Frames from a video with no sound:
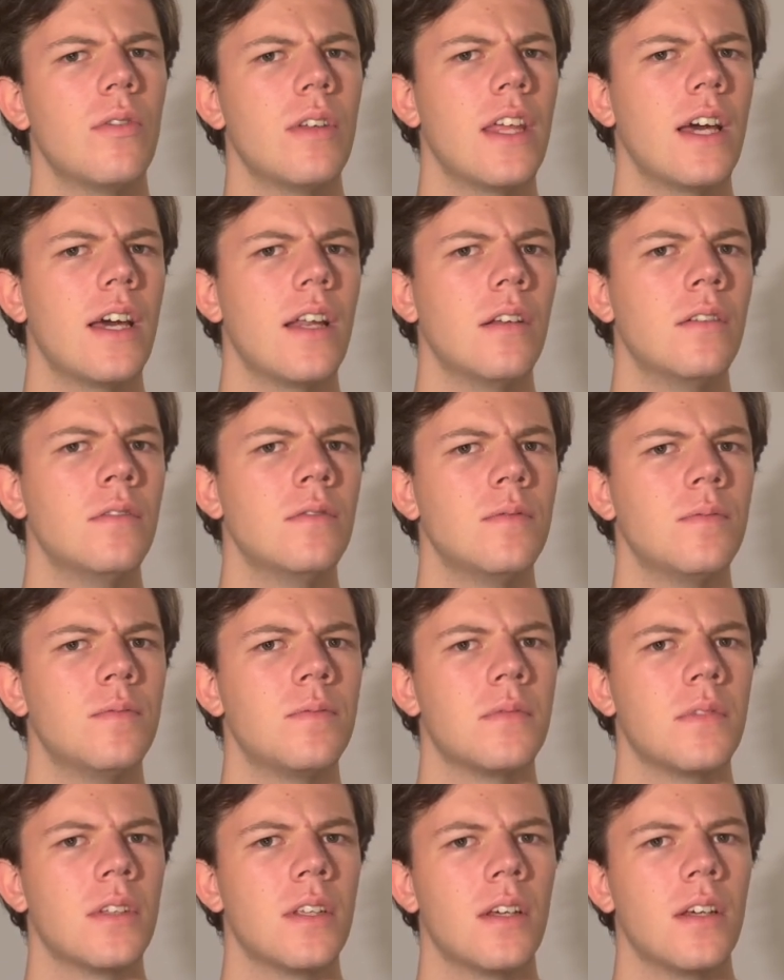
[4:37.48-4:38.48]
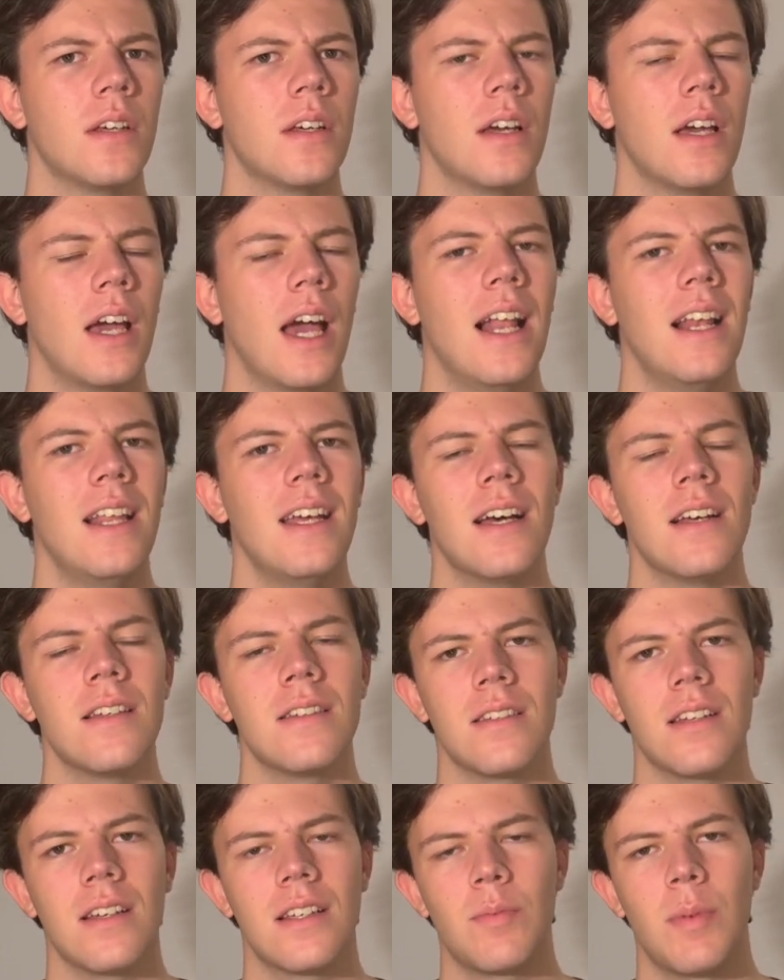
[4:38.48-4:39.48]
it then?
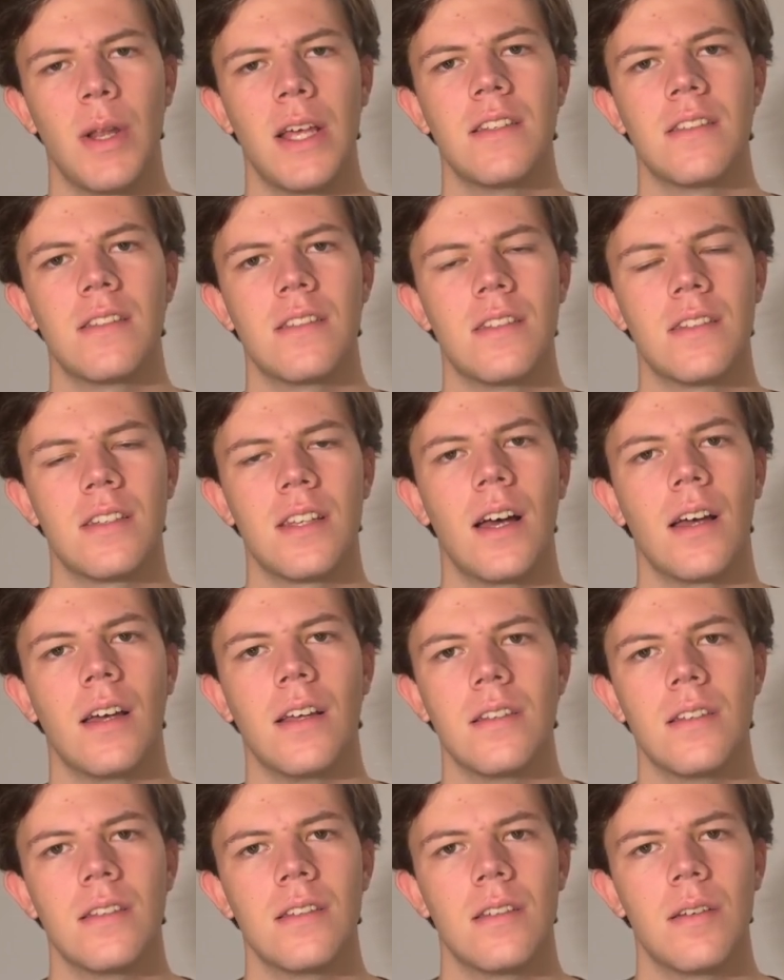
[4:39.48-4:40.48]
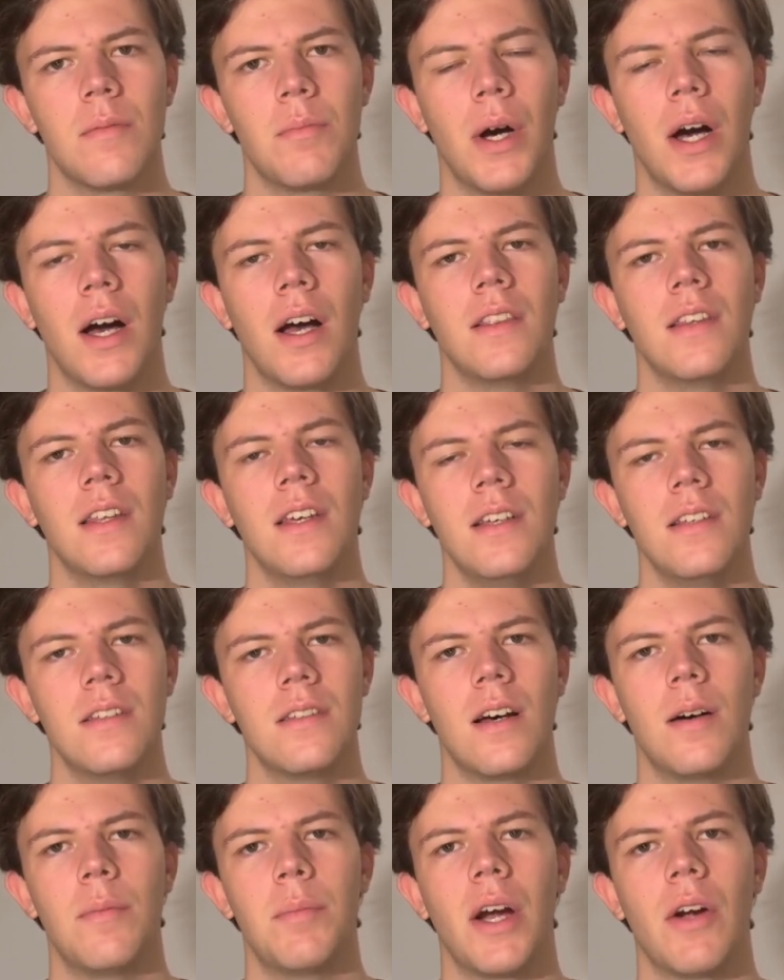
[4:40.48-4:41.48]
Elias explains the science behind the
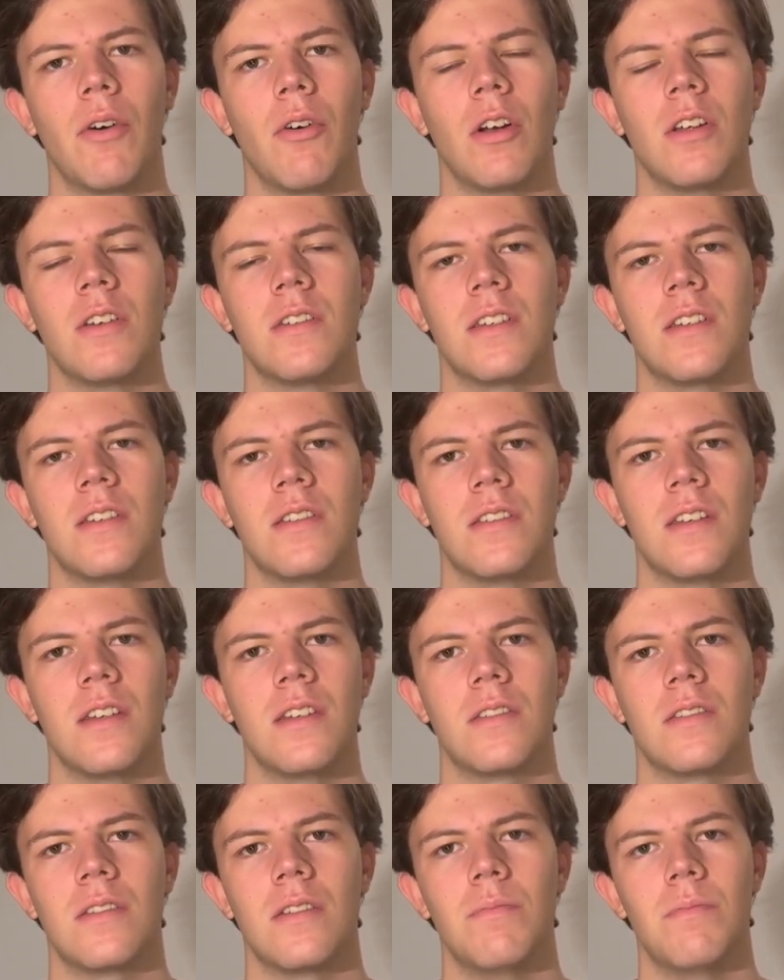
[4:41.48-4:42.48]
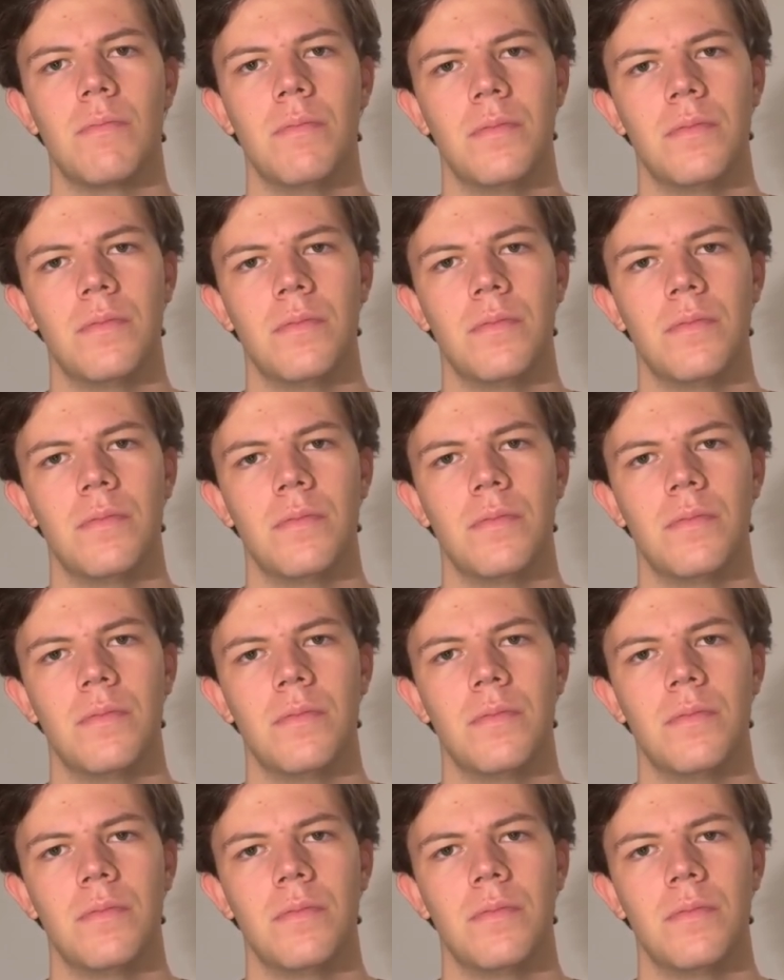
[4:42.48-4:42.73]
Isar pyrolysis system.